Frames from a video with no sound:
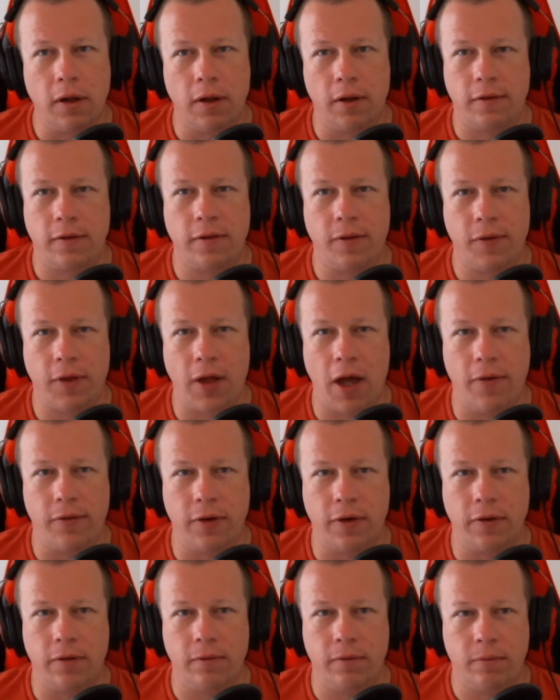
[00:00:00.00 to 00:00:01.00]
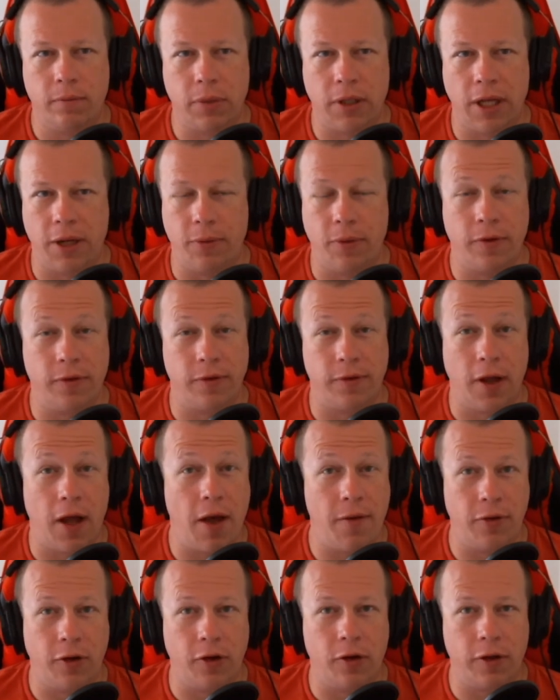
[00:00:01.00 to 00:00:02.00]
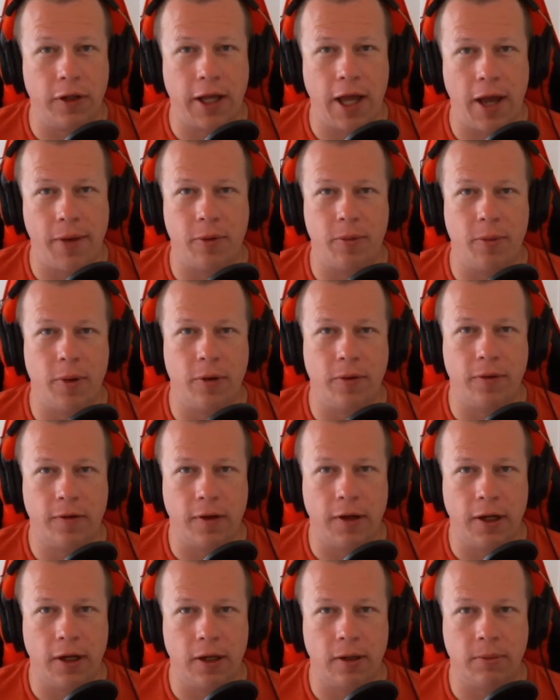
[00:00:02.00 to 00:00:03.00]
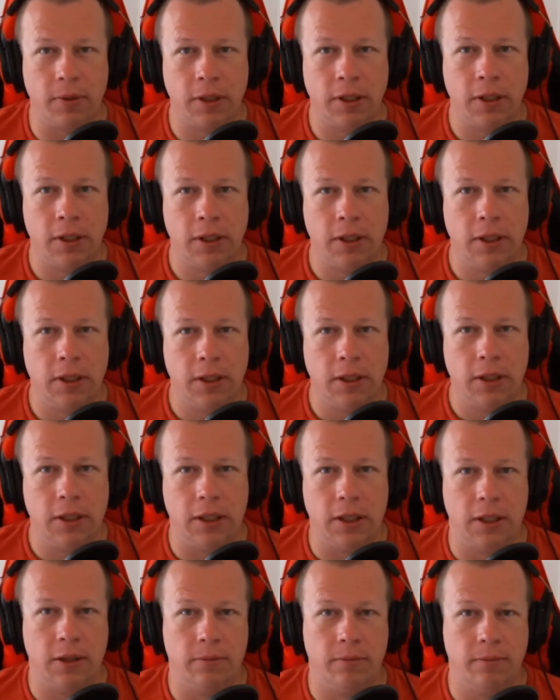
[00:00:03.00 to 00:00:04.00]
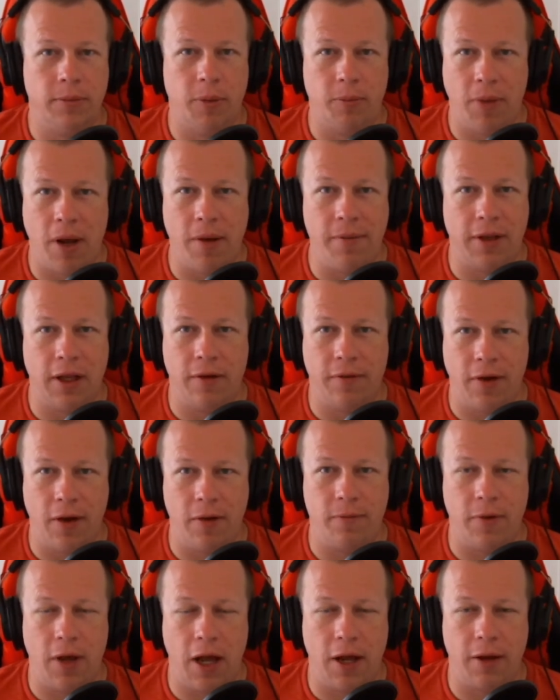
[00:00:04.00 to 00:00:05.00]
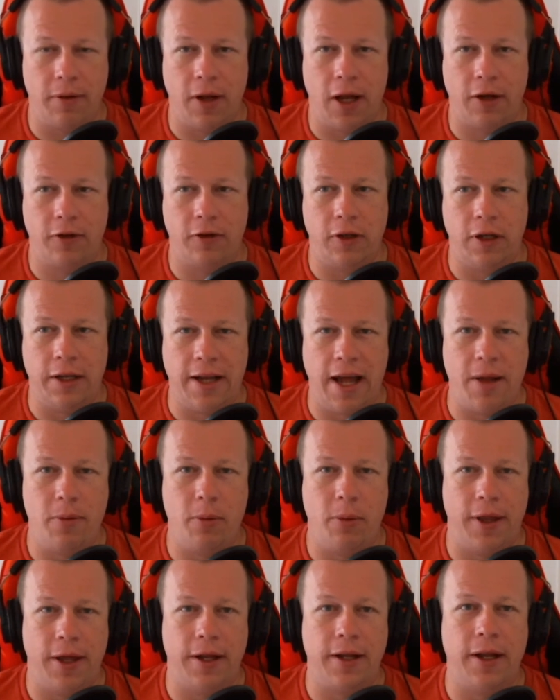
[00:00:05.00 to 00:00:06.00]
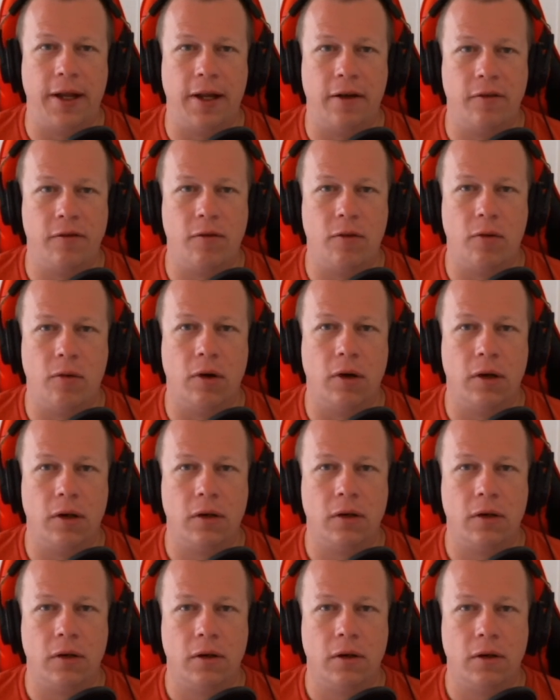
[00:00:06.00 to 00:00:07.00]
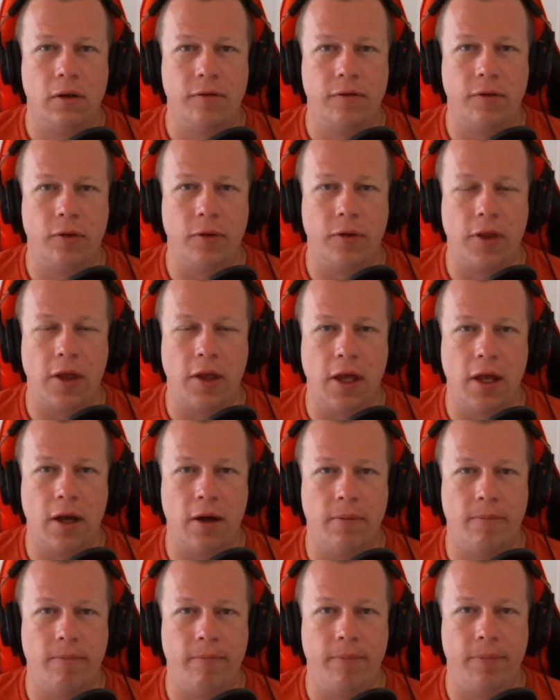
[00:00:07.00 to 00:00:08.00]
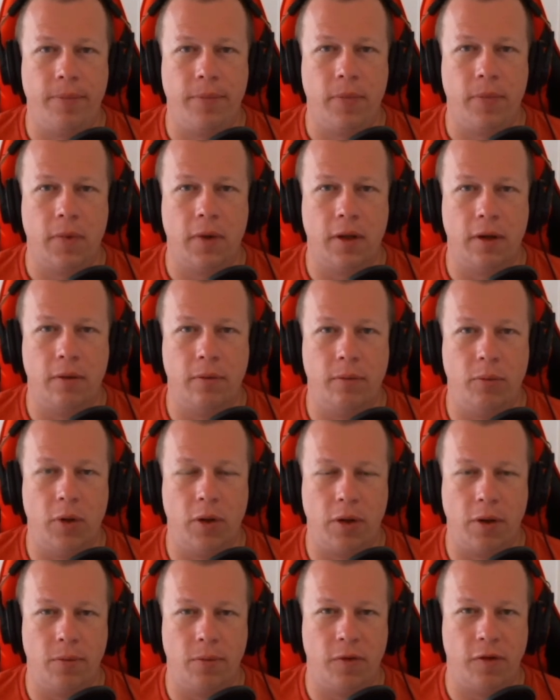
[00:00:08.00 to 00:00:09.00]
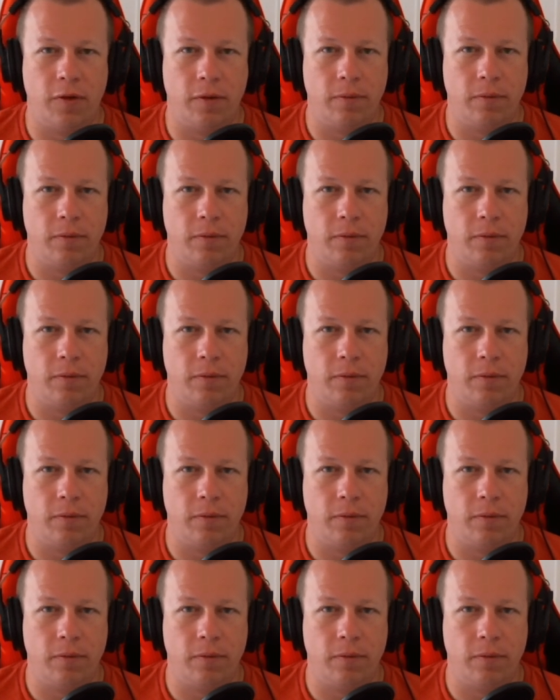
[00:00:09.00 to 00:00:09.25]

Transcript: Uh, it's something I haven't played with because I haven't got the cabinet mode set up. Um, but maybe they've, actually enabled that now for for the um, the Williams